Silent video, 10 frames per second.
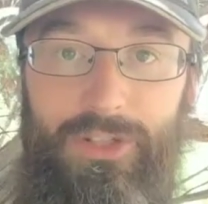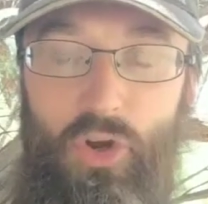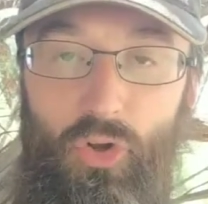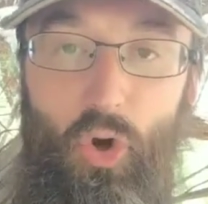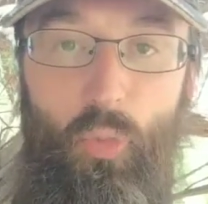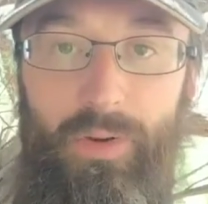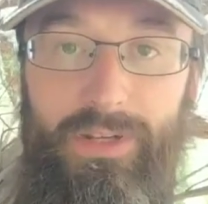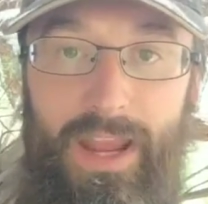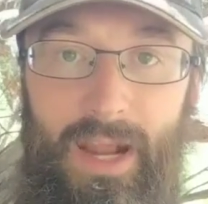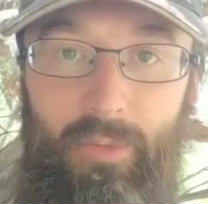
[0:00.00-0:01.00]
It's called
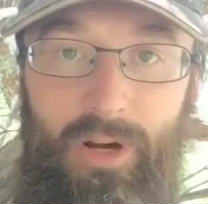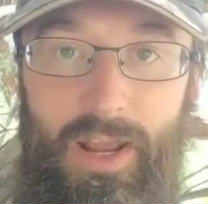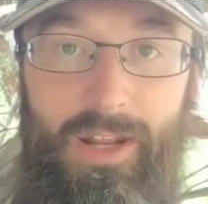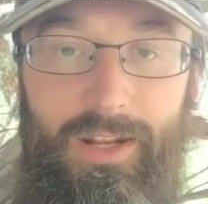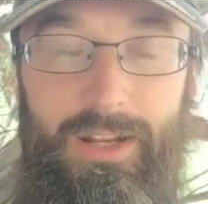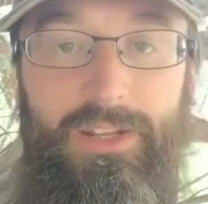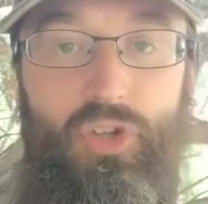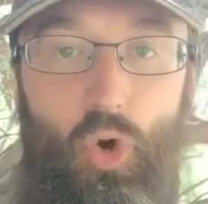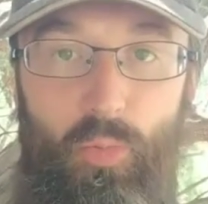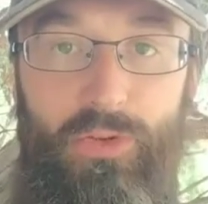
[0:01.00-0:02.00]
Open Camera, and it
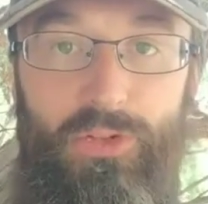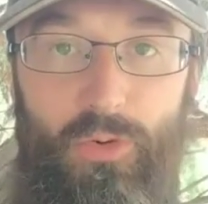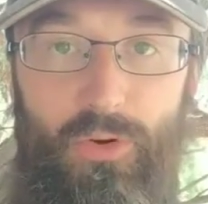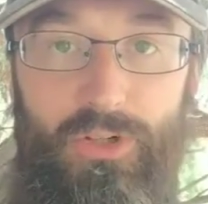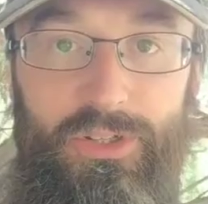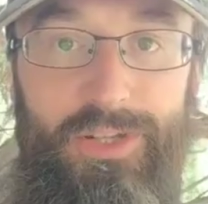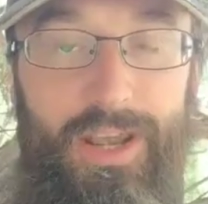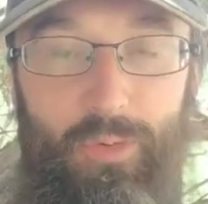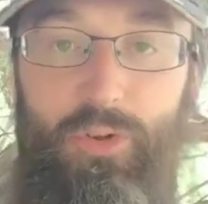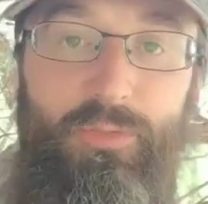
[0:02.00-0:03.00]
is open source,
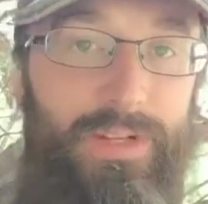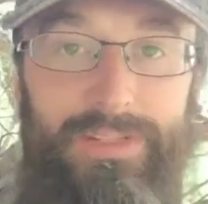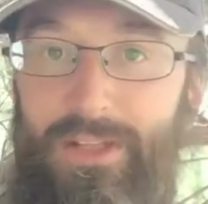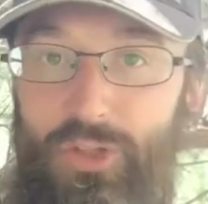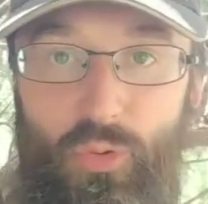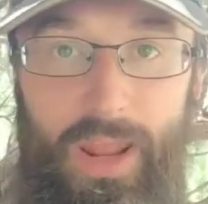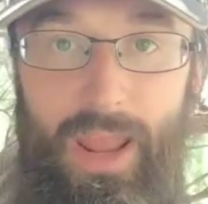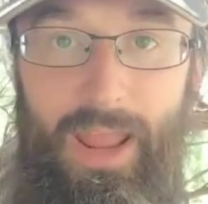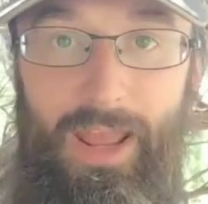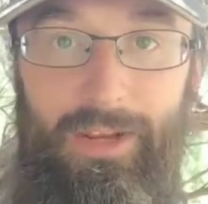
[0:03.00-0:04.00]
which means that you
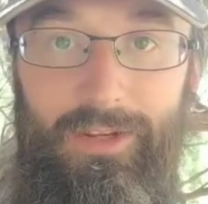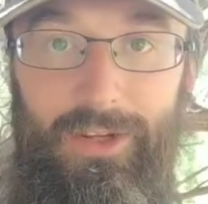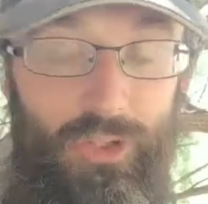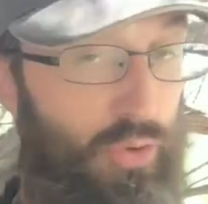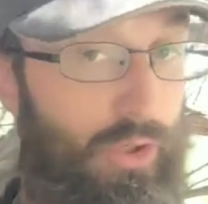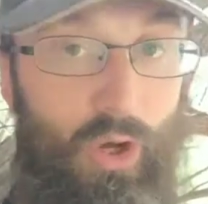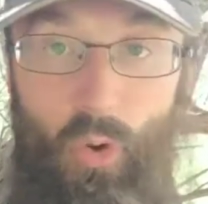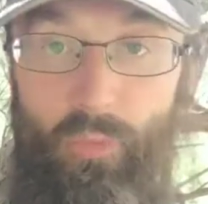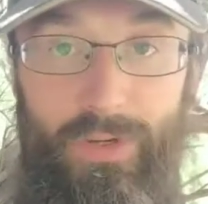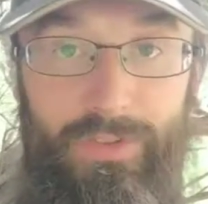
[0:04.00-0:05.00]
can
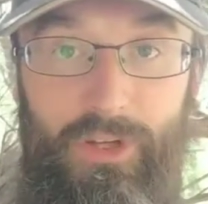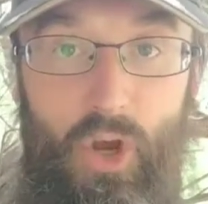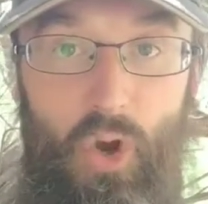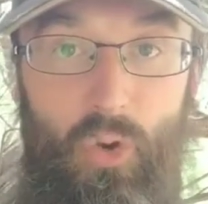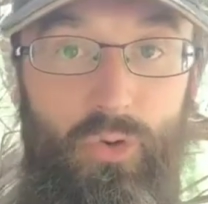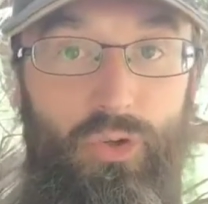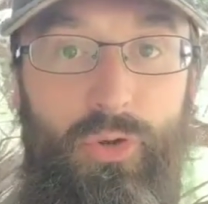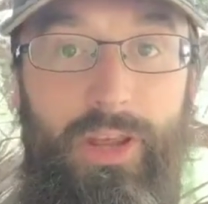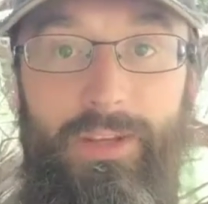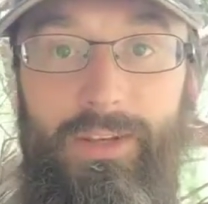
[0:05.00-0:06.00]
go and read the code, you
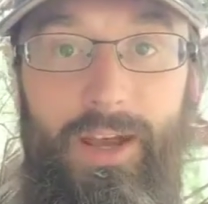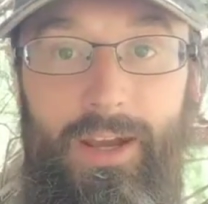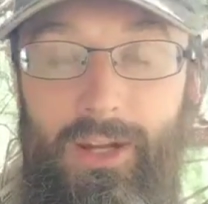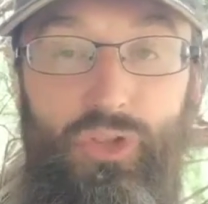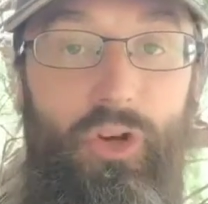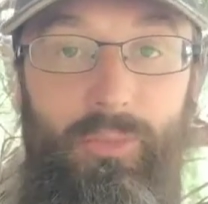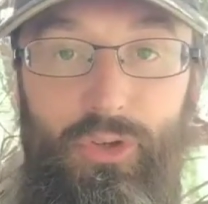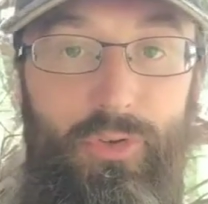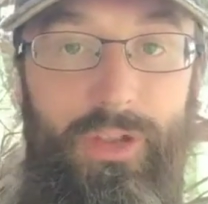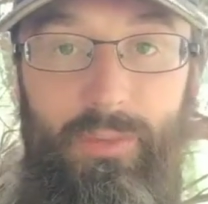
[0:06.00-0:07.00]
can
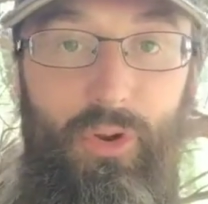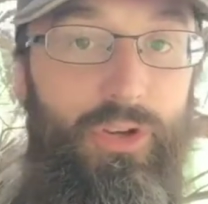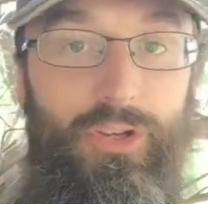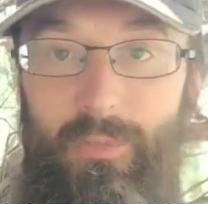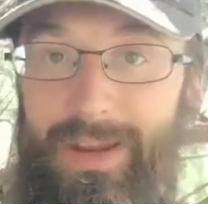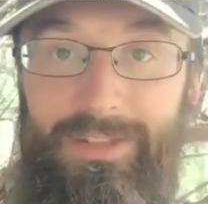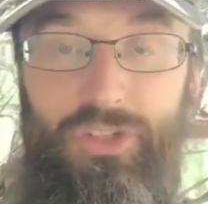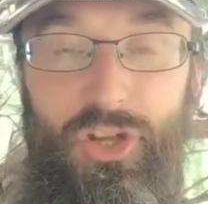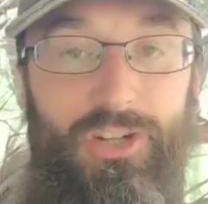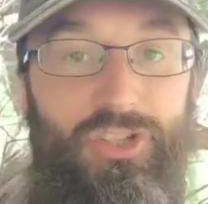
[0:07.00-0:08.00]
contribute to the community, you can make
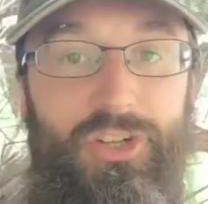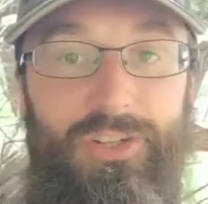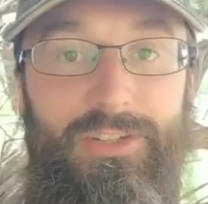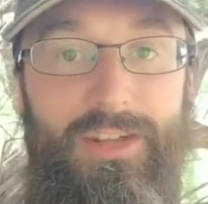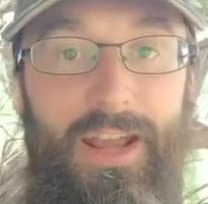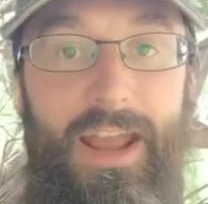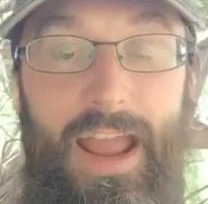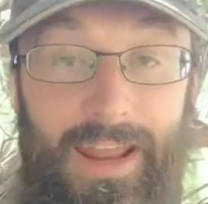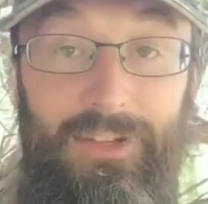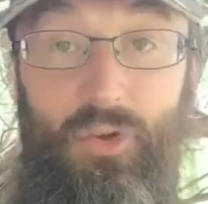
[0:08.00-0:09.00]
suggestions,
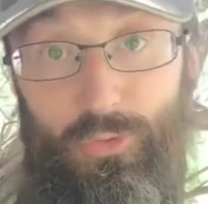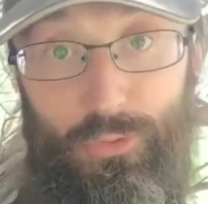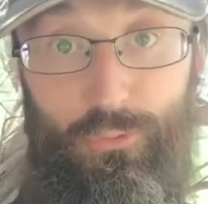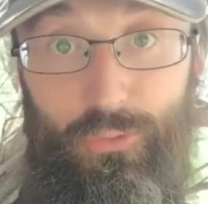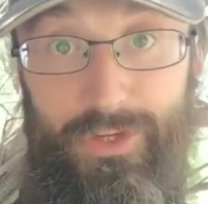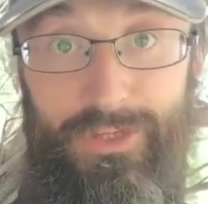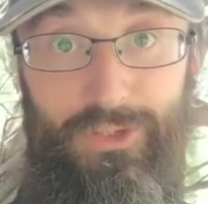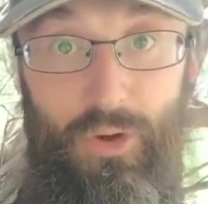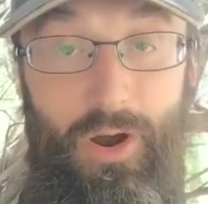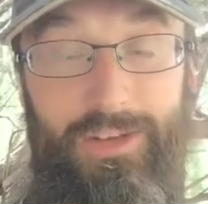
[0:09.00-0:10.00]
and it's also free.
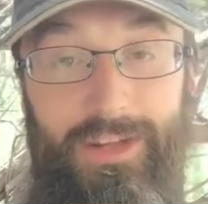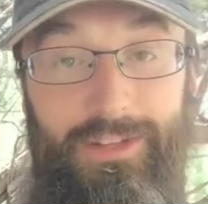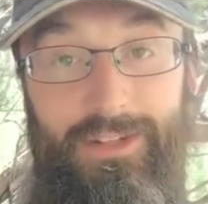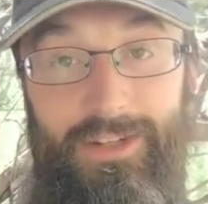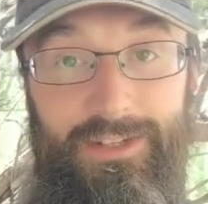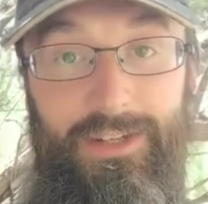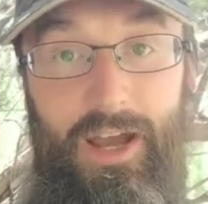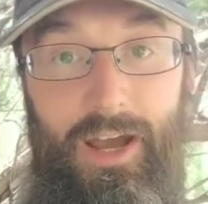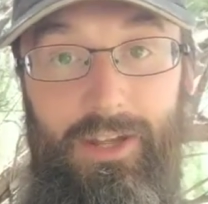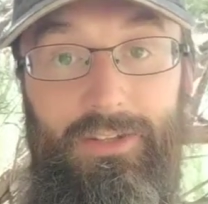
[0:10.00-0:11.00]
So I tend to
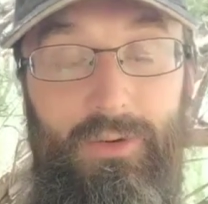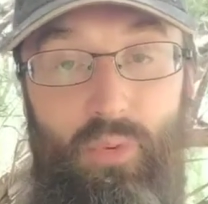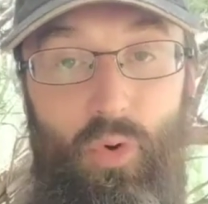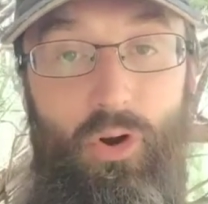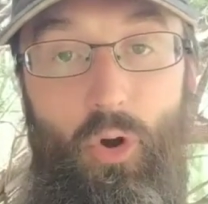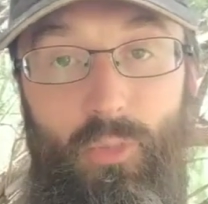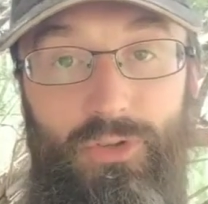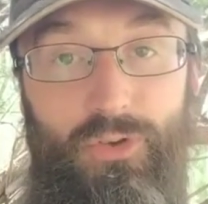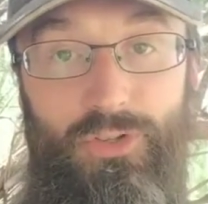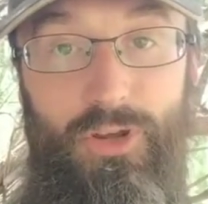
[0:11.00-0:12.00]
support
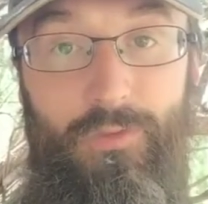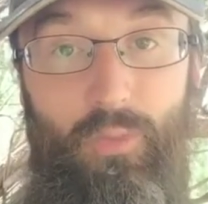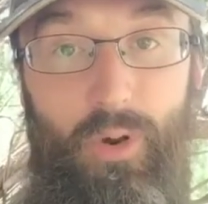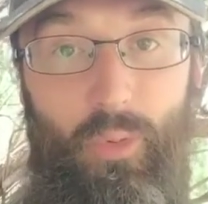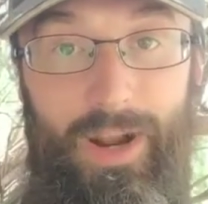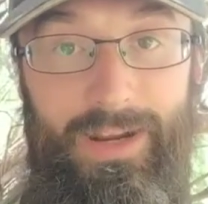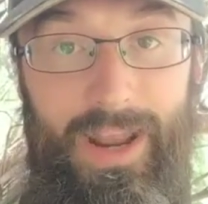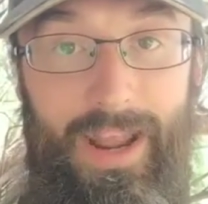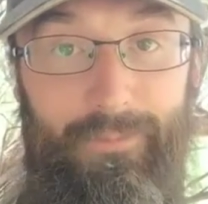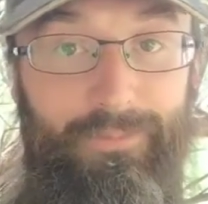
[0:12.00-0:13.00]
open source software when I
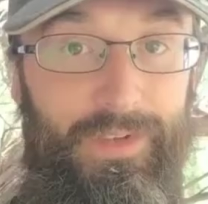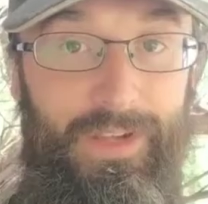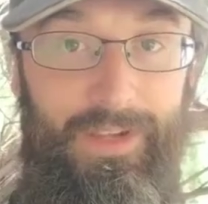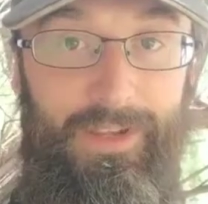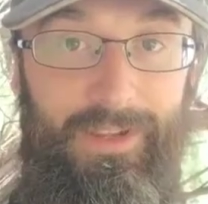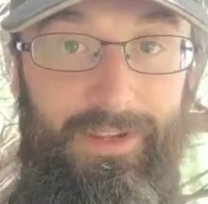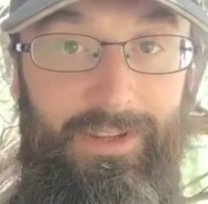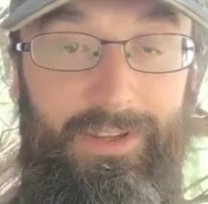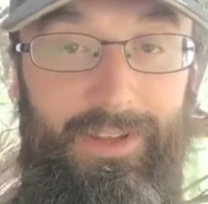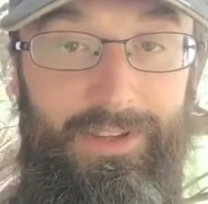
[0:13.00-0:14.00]
can.
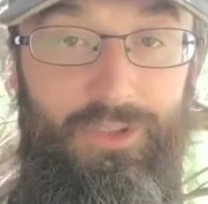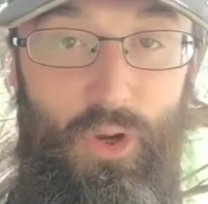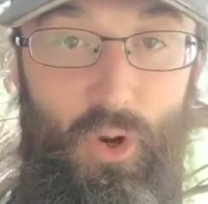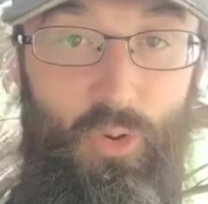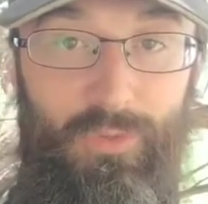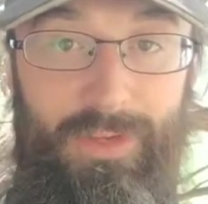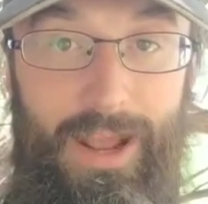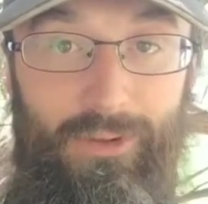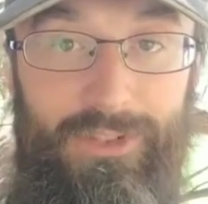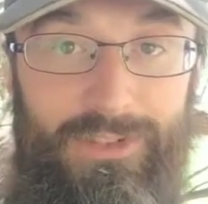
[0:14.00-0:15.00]
So
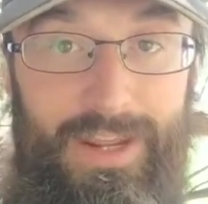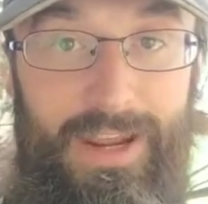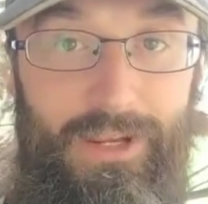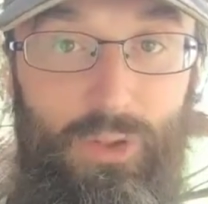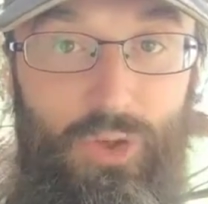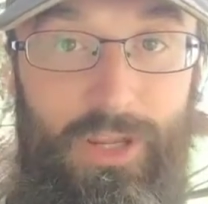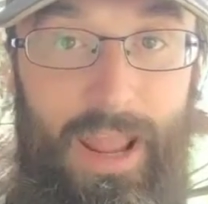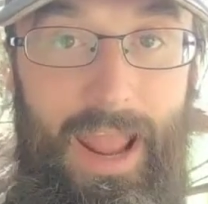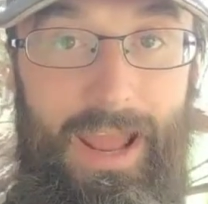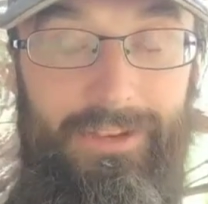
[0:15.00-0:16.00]
now let's take a look
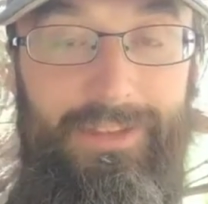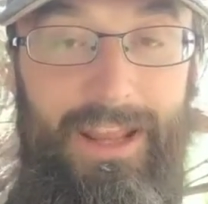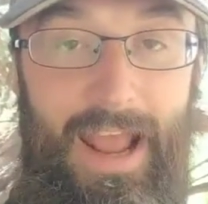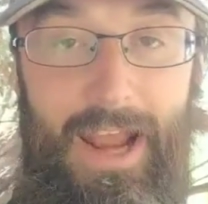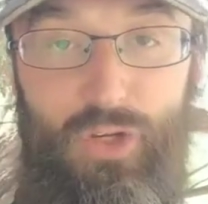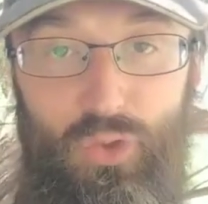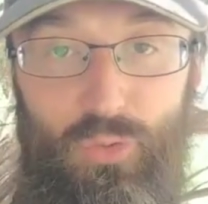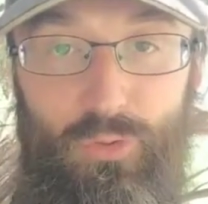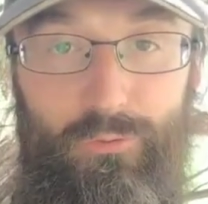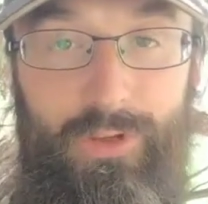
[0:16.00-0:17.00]
at the
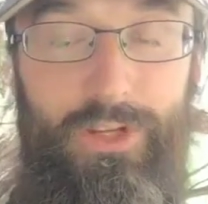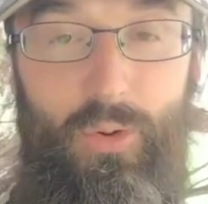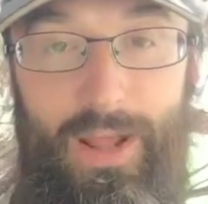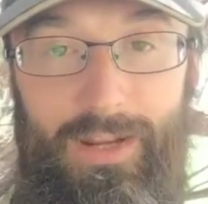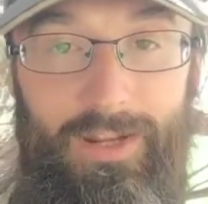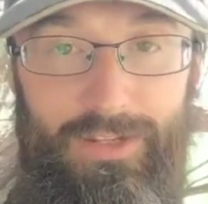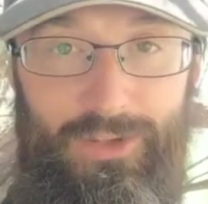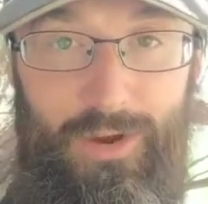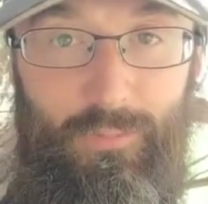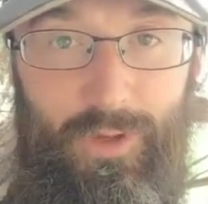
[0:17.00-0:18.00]
actual video editing
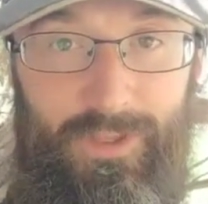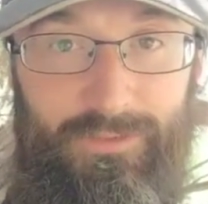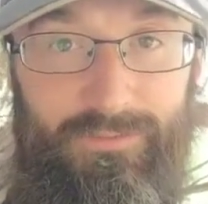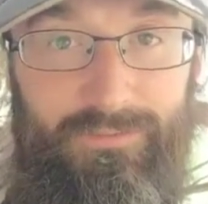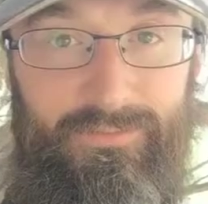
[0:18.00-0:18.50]
software.